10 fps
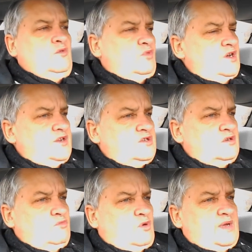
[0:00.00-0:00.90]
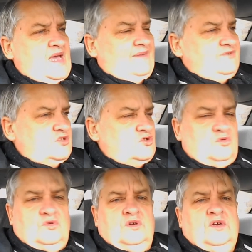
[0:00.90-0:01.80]
We've got to do what we have to
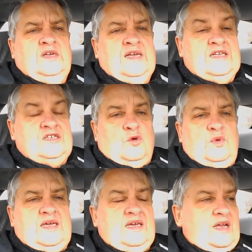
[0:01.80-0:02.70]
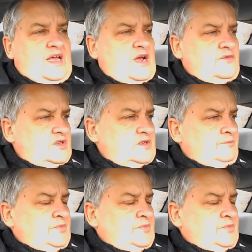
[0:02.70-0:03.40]
do so we can get out of it